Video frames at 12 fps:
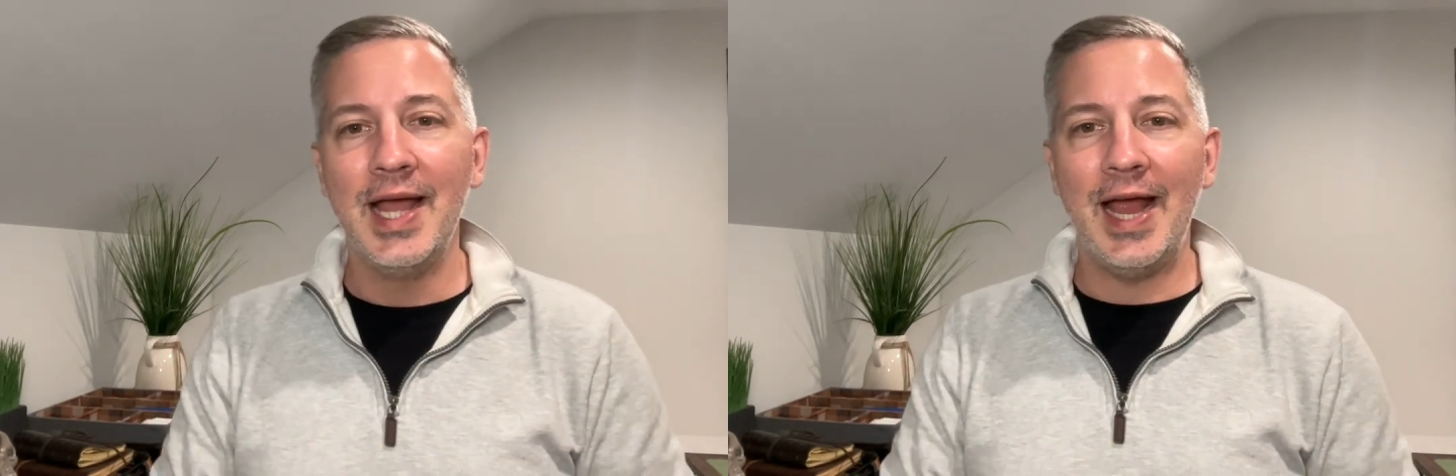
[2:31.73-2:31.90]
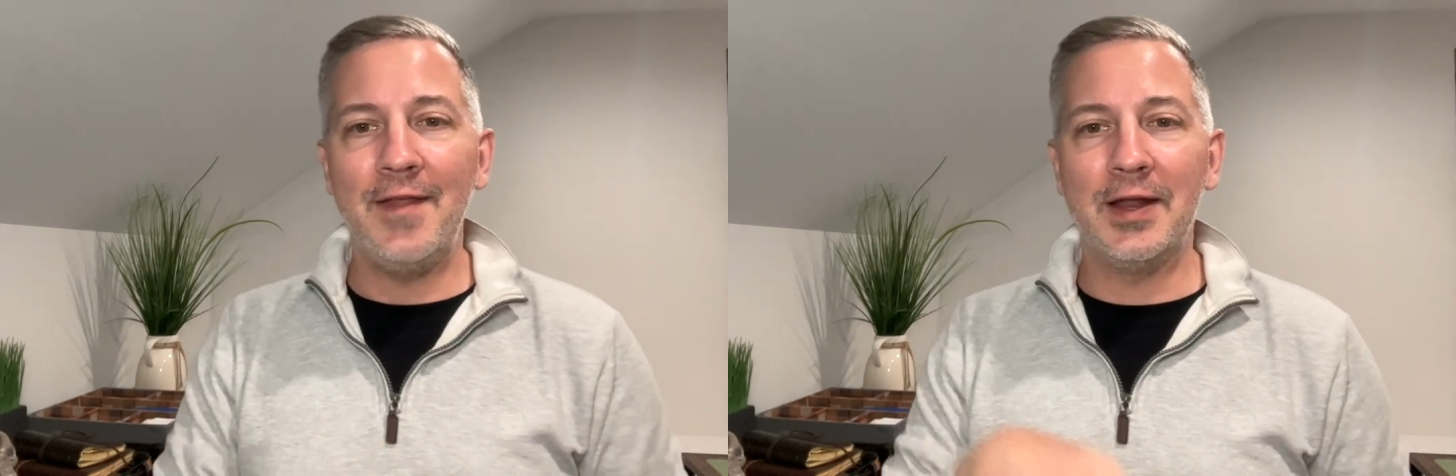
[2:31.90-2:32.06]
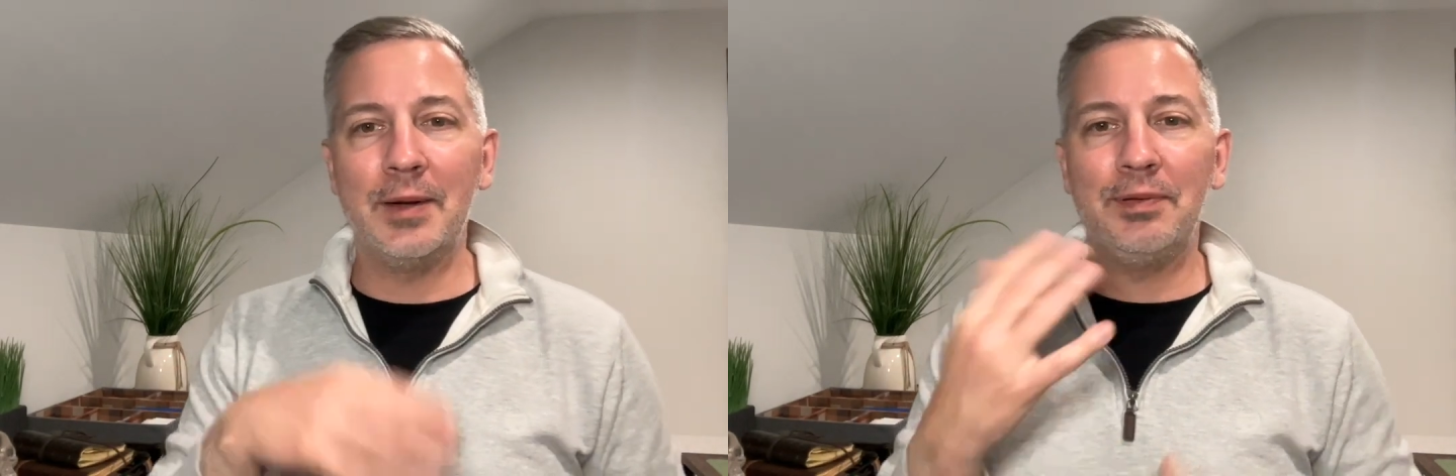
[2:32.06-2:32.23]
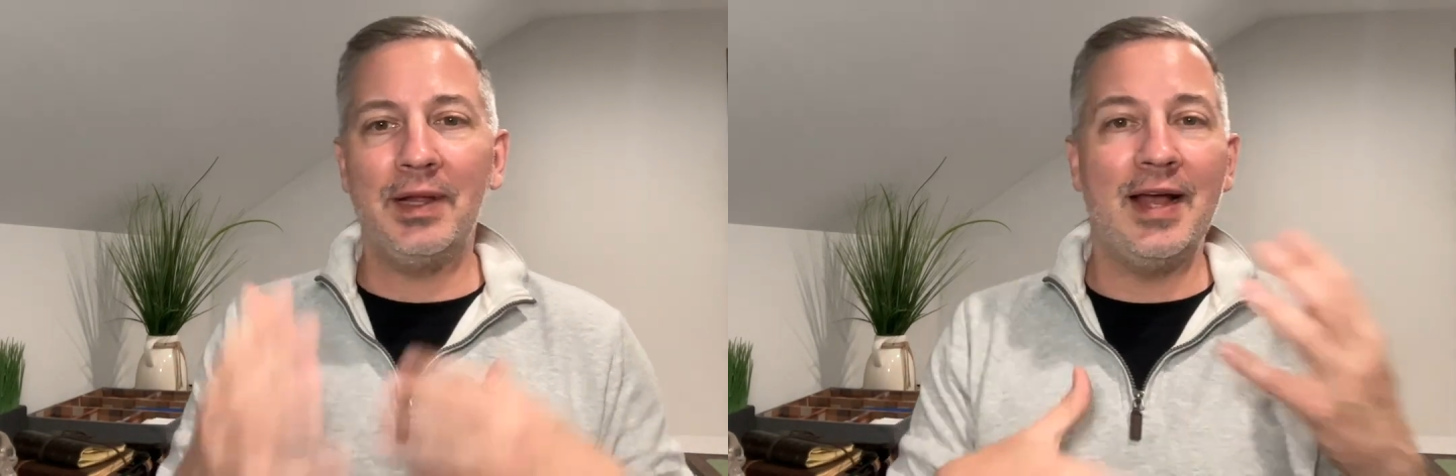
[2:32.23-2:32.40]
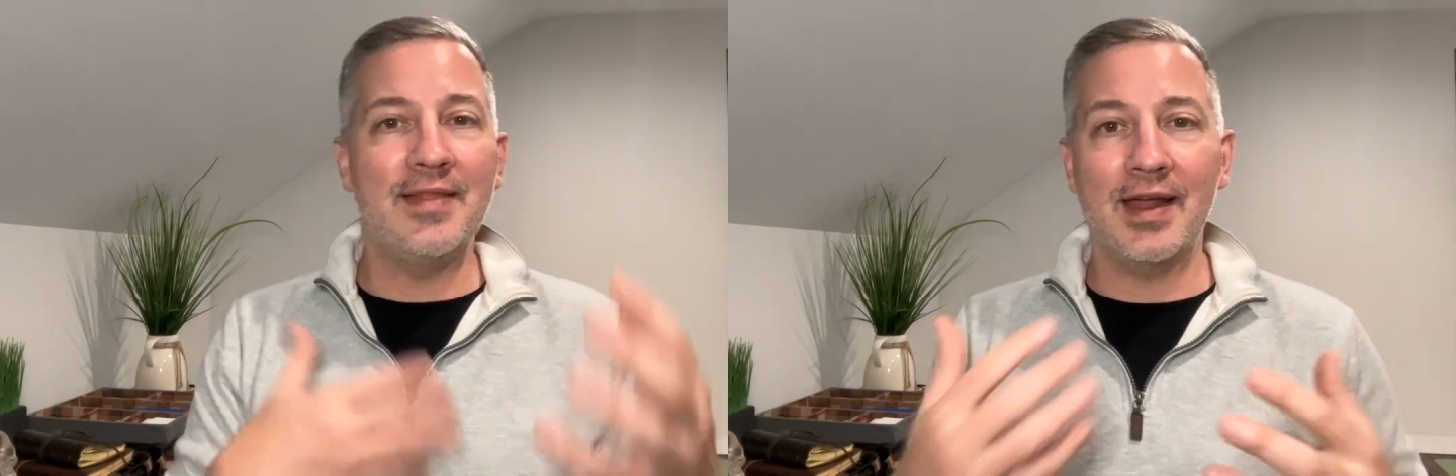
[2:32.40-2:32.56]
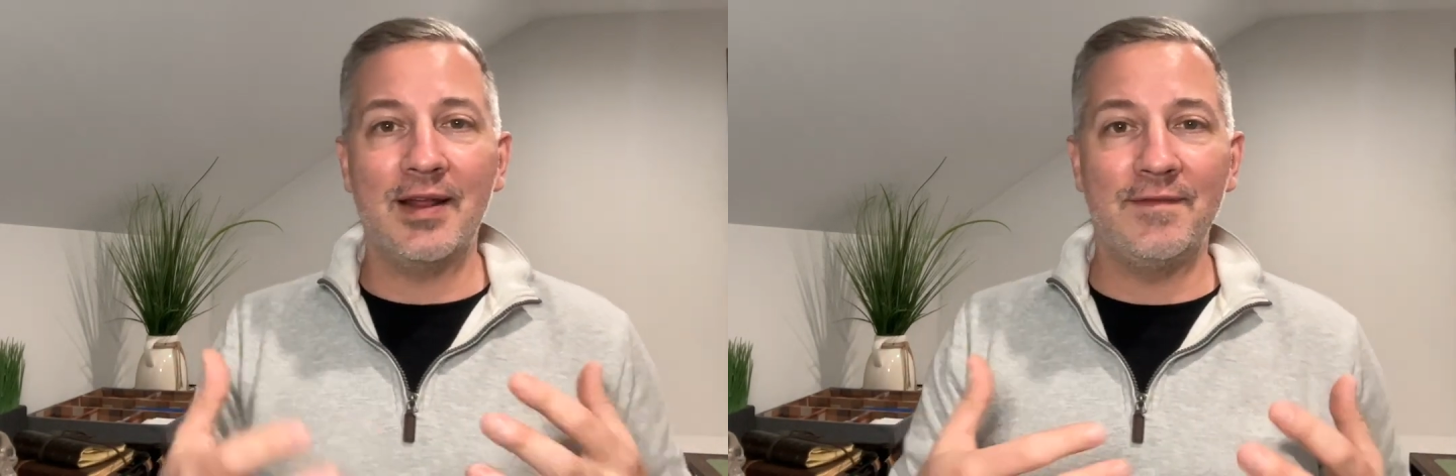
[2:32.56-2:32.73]
and then
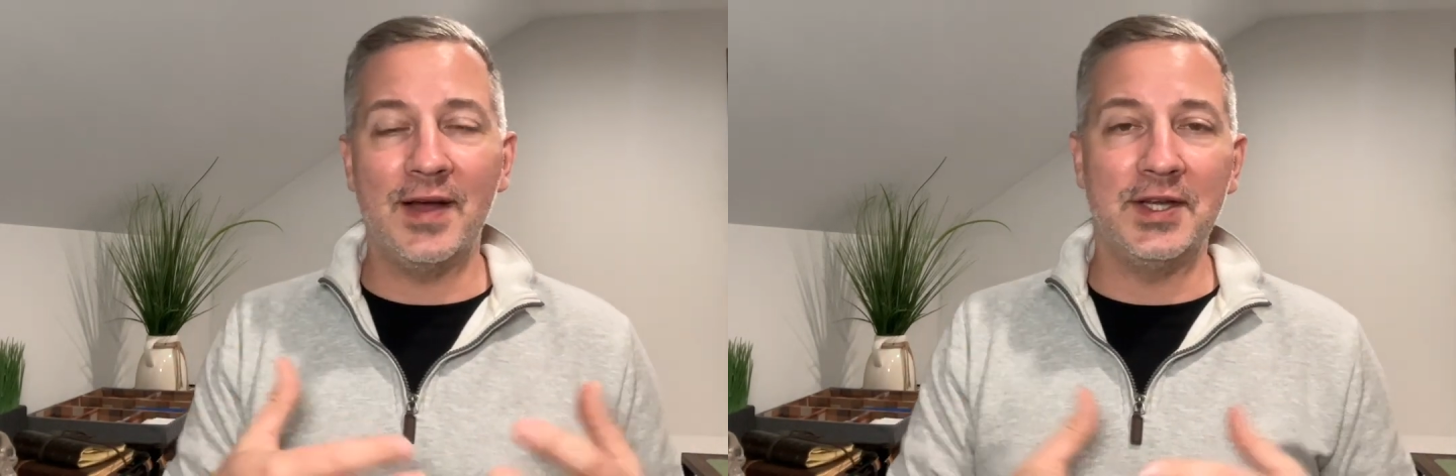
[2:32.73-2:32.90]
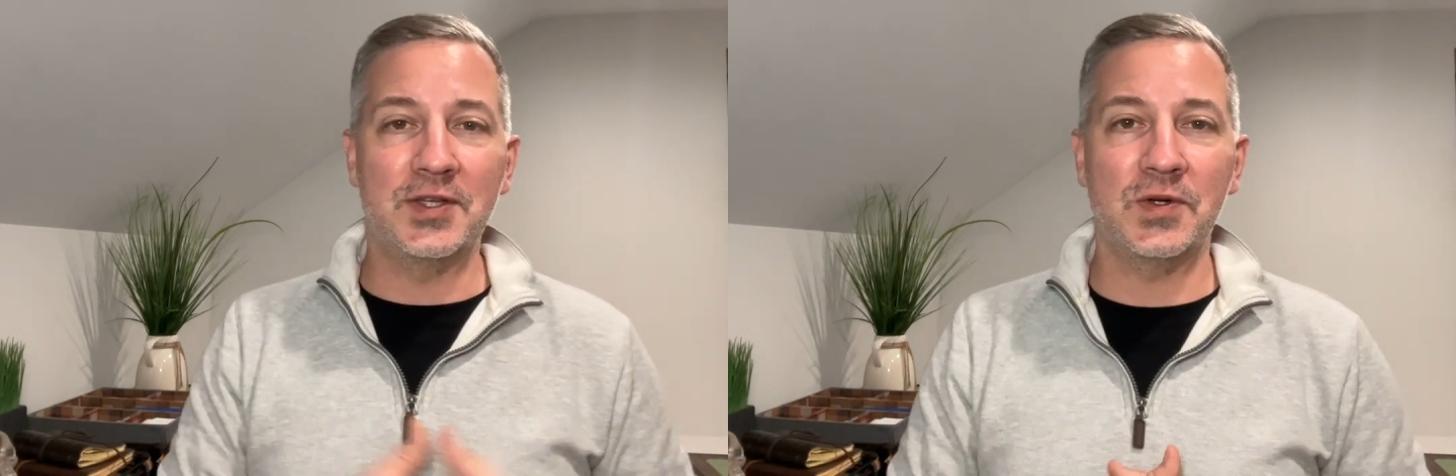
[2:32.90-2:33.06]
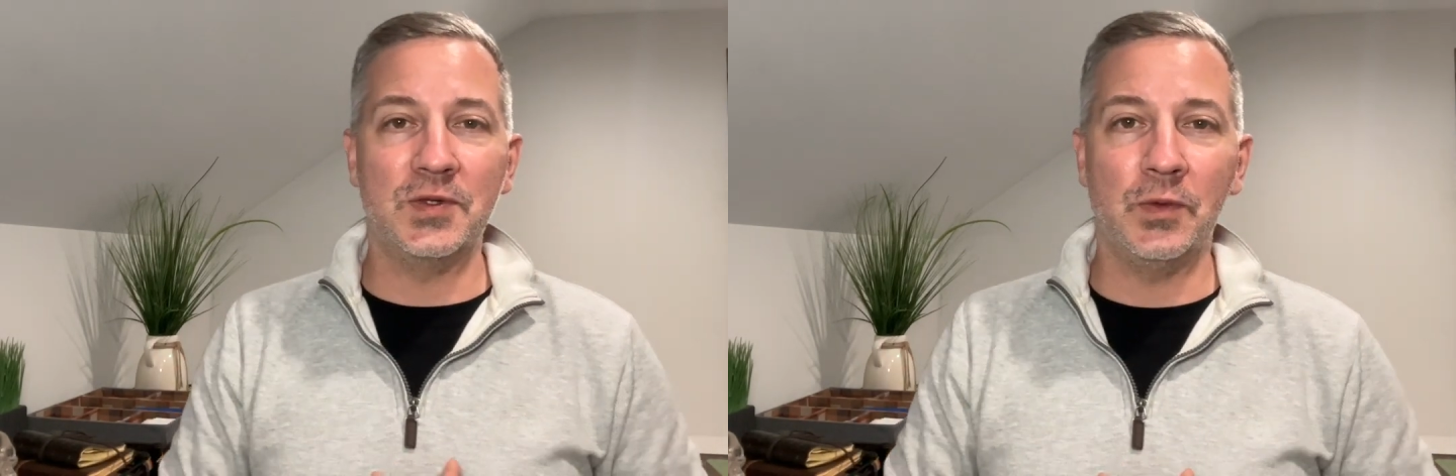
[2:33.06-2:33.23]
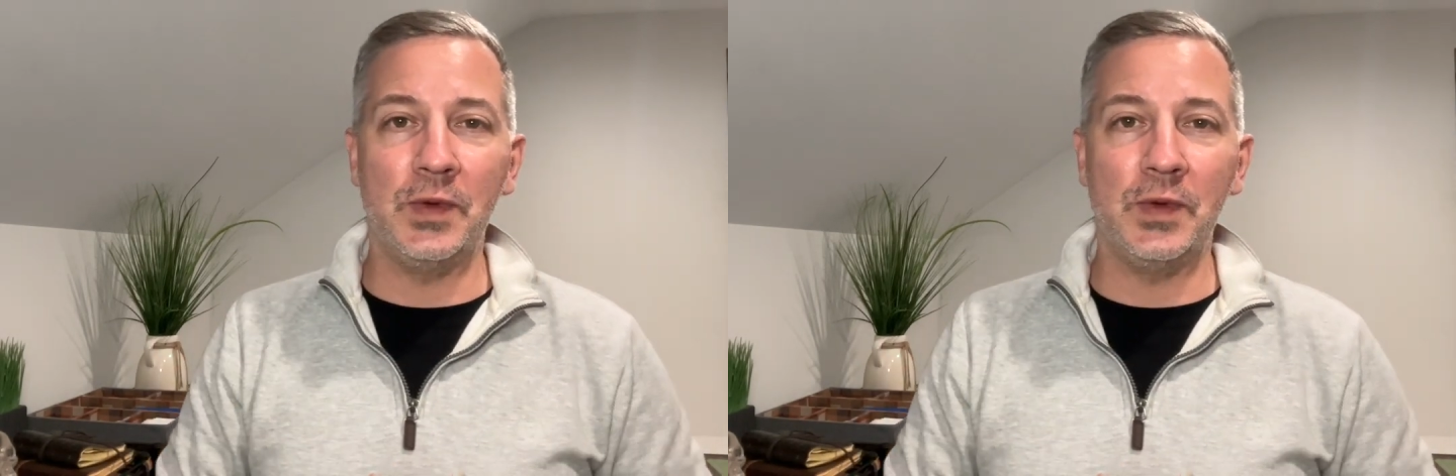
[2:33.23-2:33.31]
apply that advice during